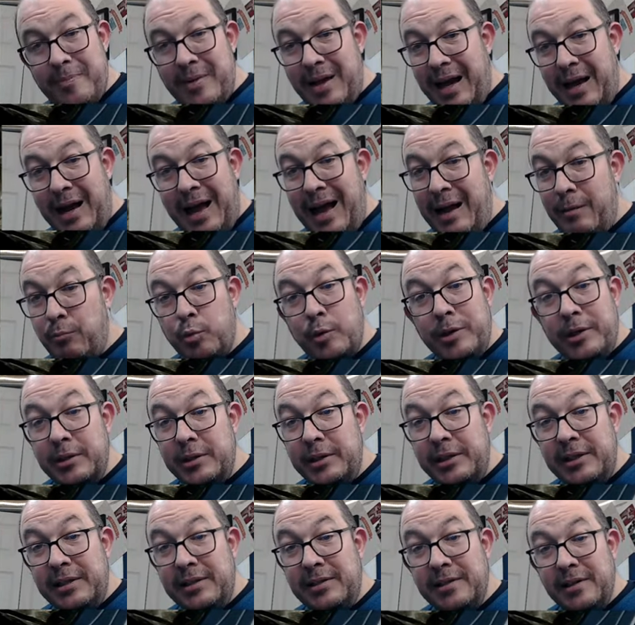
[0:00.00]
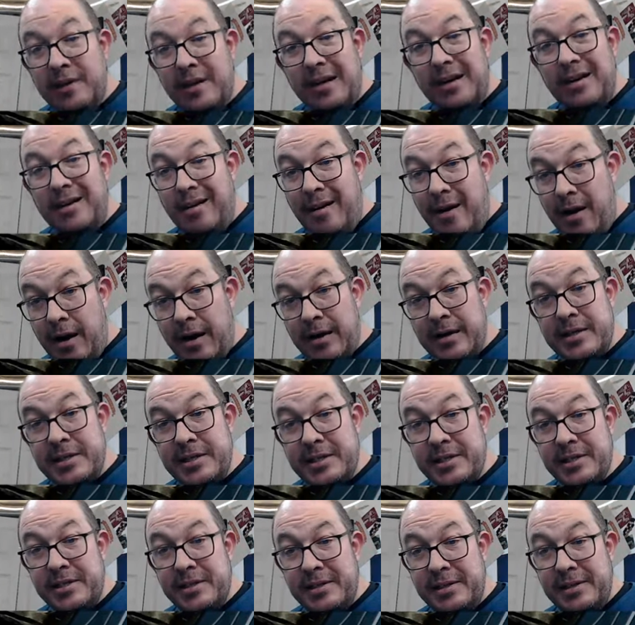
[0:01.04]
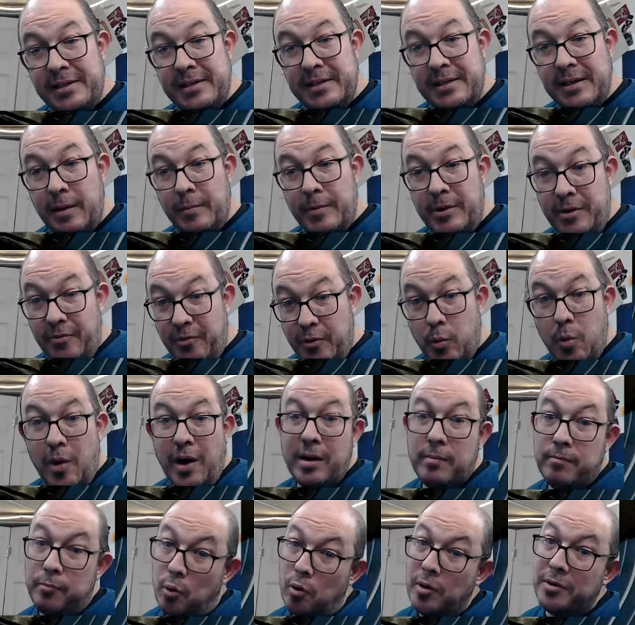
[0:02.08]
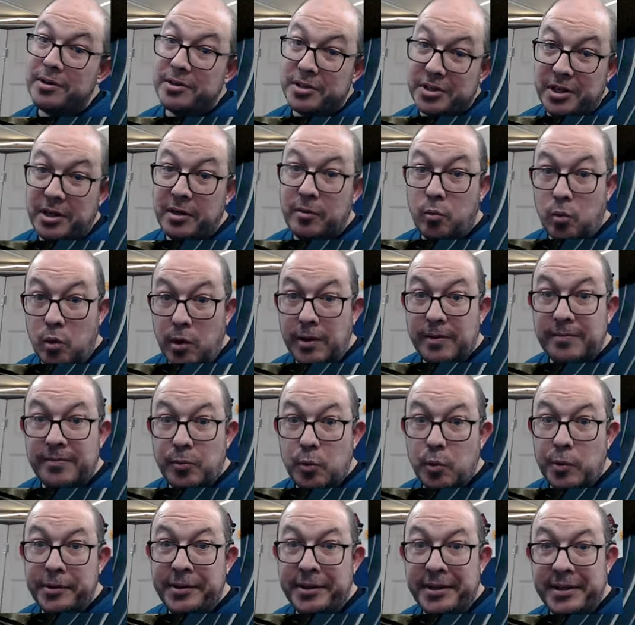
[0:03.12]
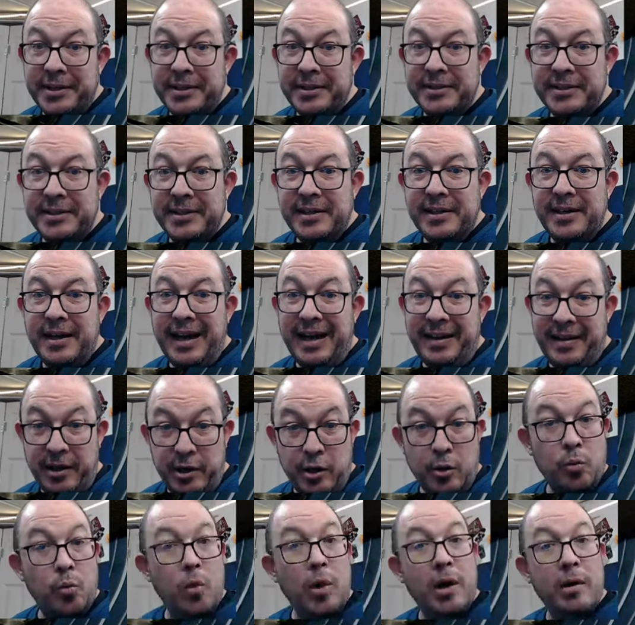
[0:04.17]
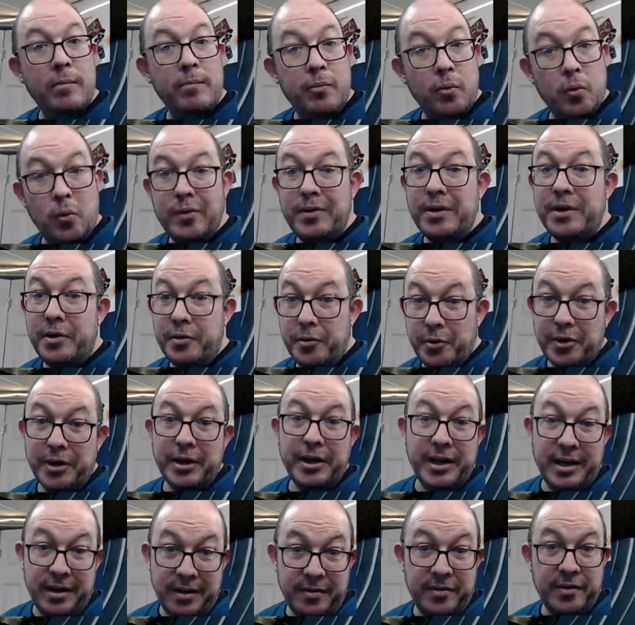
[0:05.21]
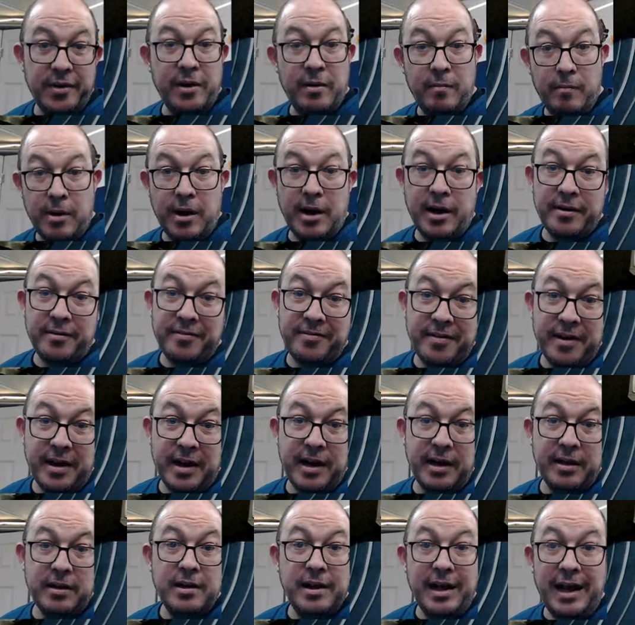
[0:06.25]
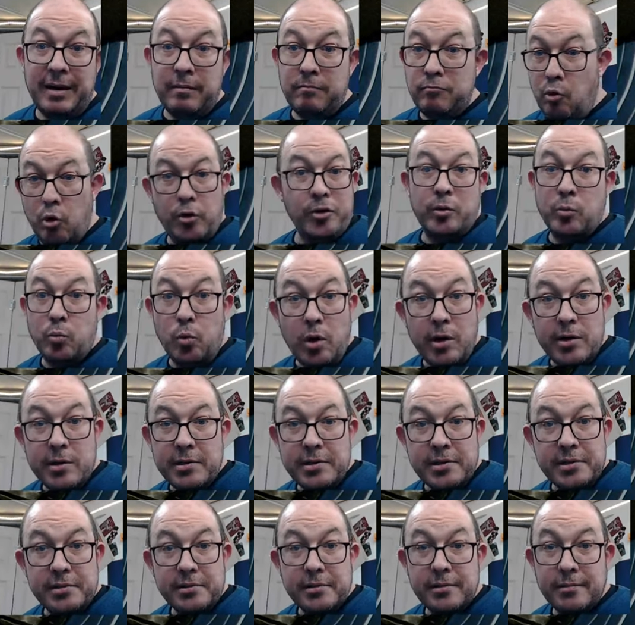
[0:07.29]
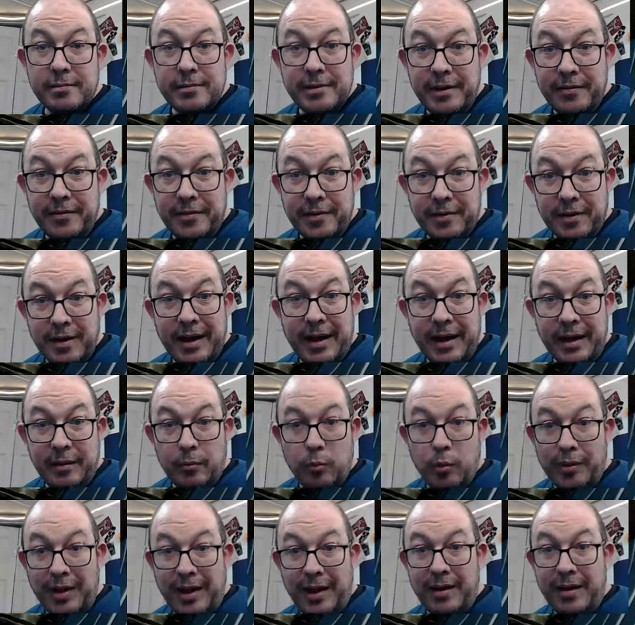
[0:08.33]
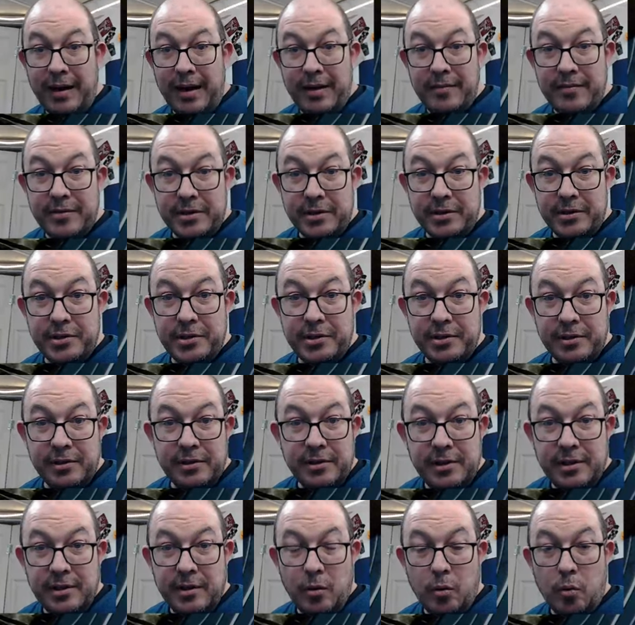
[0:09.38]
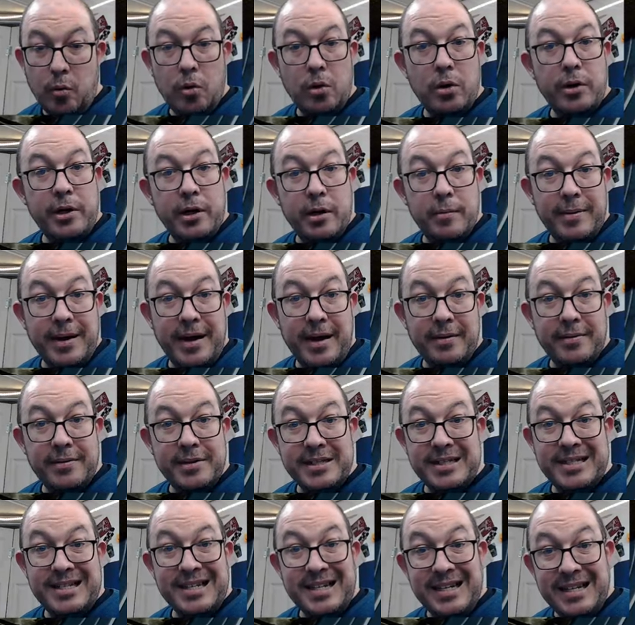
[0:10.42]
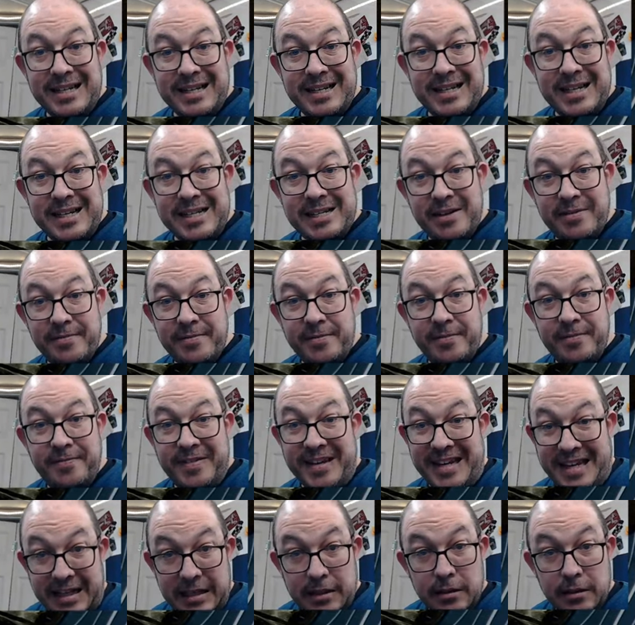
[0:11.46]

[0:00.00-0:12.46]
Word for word: I really, honestly, I mean, if you want a board that's going to work for you, and that you want a board that you can get in there and modify more than once, if you like, without having to worry about the stickiness of the feet